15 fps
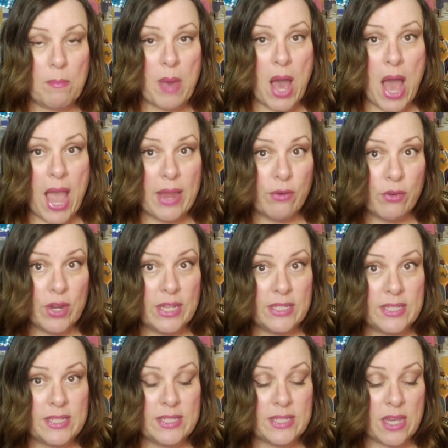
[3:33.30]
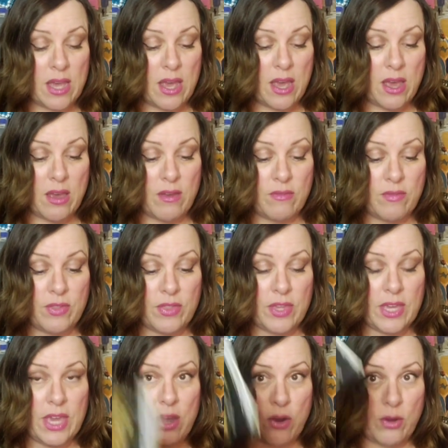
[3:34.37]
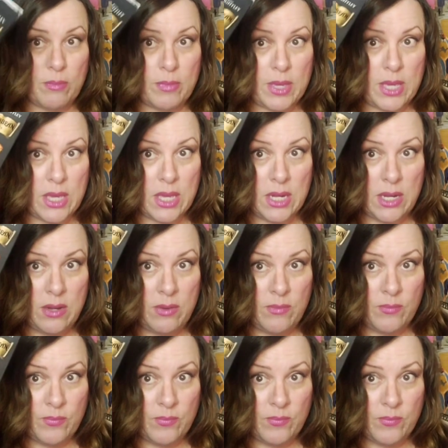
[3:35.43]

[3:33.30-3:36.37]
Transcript: Pirates of the Caribbean,